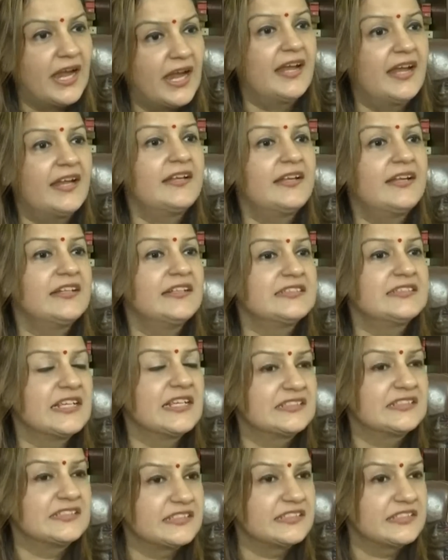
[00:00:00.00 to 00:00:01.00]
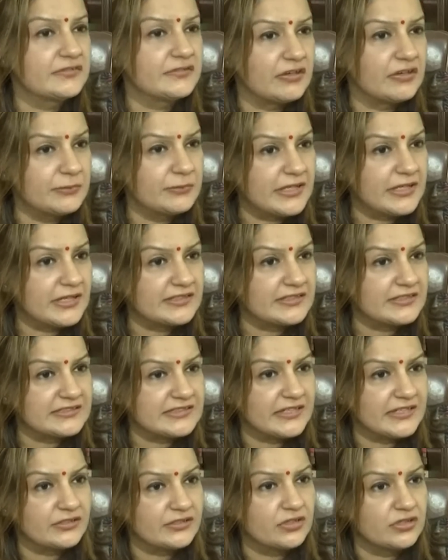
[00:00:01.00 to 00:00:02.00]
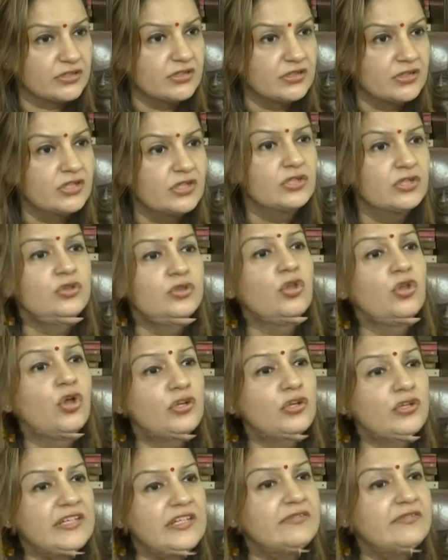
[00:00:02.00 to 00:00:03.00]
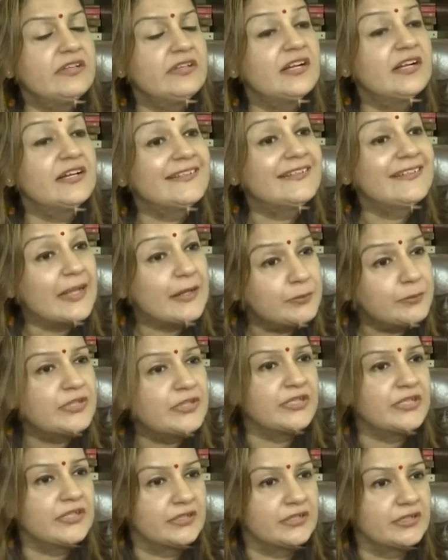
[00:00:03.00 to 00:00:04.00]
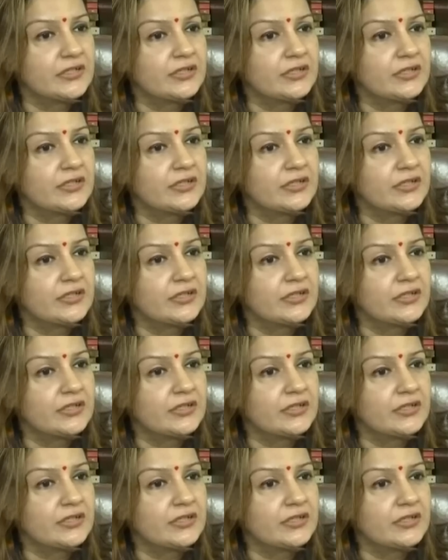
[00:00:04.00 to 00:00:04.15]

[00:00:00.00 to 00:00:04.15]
and an insensitive government at the center, not even attempting